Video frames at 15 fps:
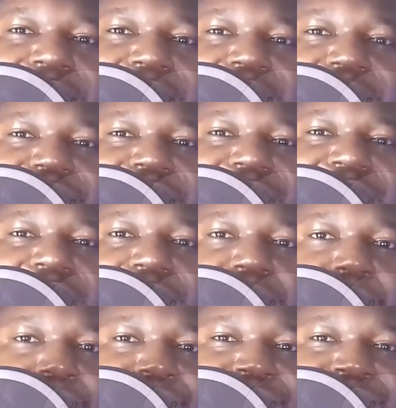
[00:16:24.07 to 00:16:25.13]
Even the
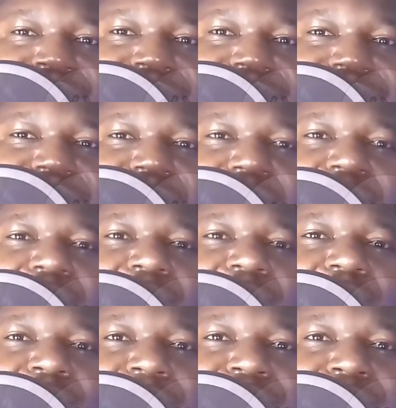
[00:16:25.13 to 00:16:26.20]
laws,
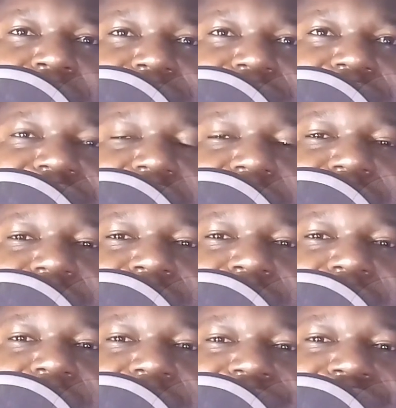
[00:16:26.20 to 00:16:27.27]
when you identify that
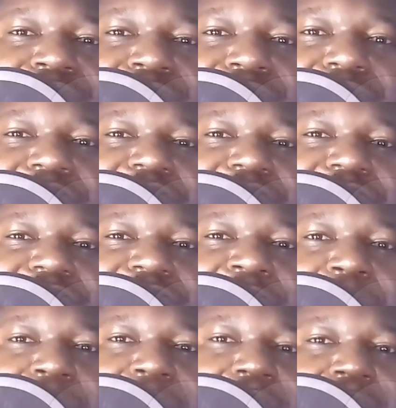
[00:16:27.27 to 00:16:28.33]
the car has gone off
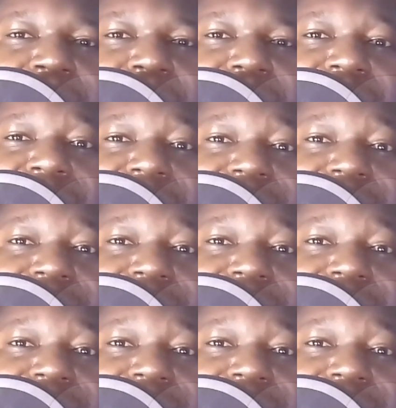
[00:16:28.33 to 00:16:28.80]
the map,